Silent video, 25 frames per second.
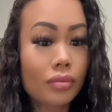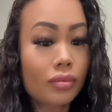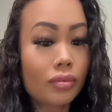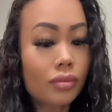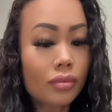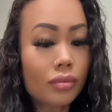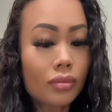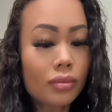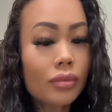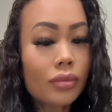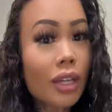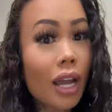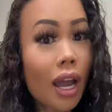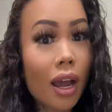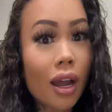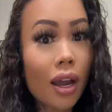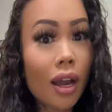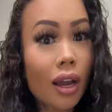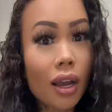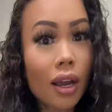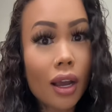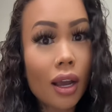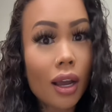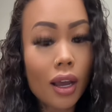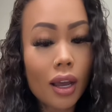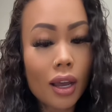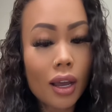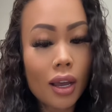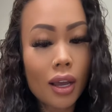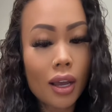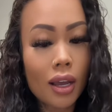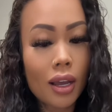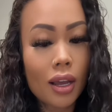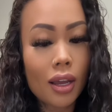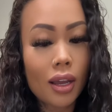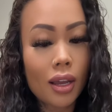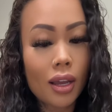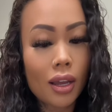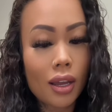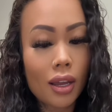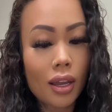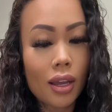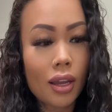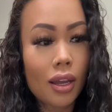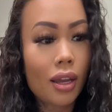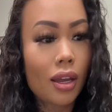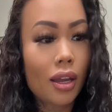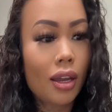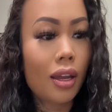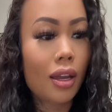
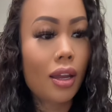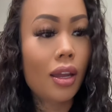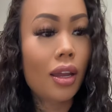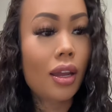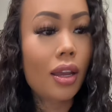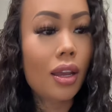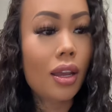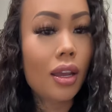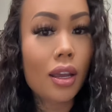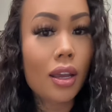Nobody speaks.